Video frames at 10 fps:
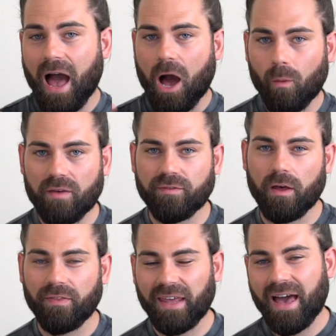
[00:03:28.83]

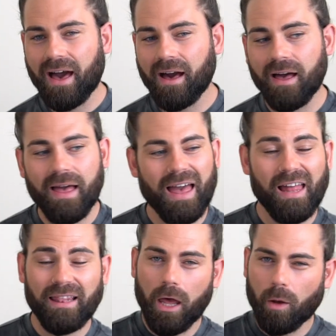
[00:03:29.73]
However, they are a
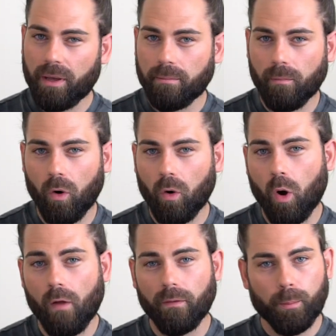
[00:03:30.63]
little bit more
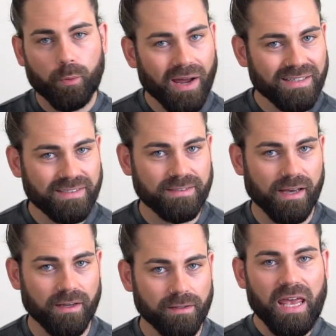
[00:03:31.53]
on the pricey
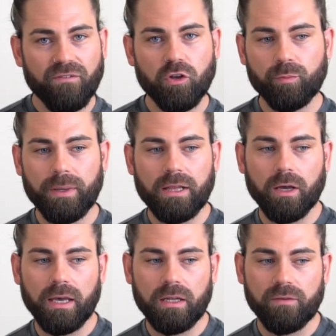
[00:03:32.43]
side. If you'd be
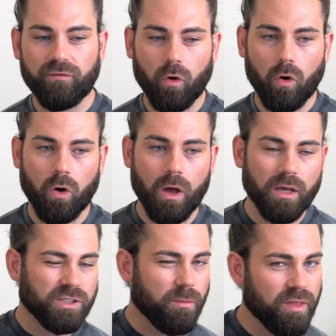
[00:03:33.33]
looking for
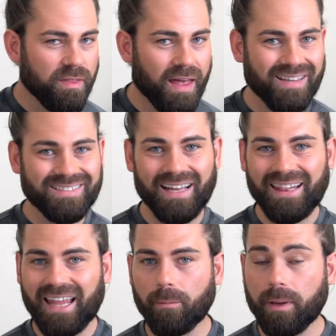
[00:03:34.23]
something that is a
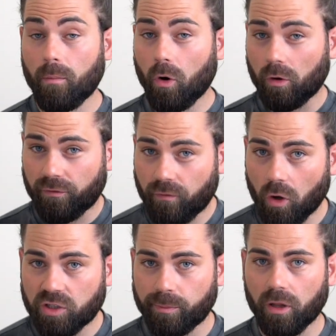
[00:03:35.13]
little bit more
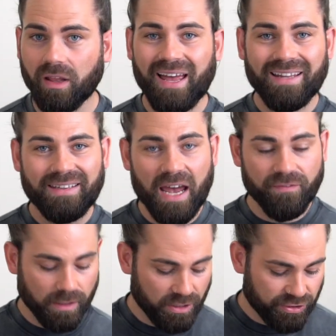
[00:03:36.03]
affordable,
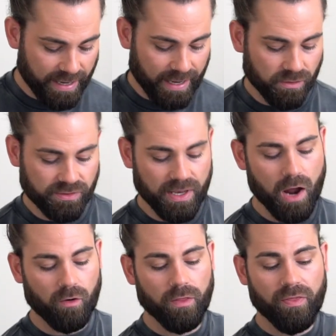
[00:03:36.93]
definitely check out
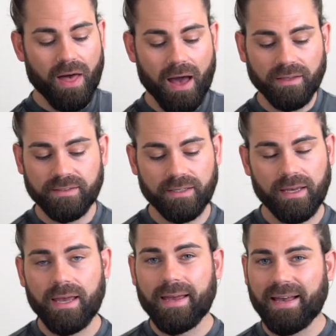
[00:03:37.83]
Zara. That
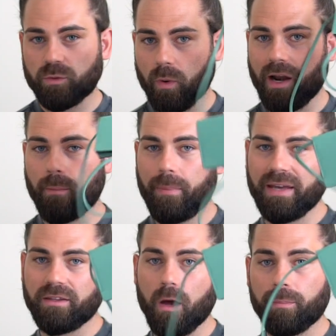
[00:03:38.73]
is where I
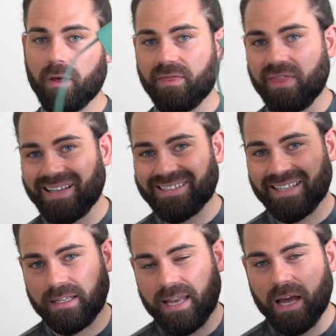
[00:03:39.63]
picked up this
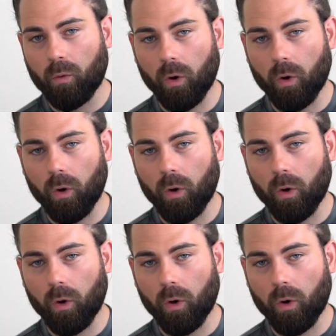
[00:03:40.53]
neck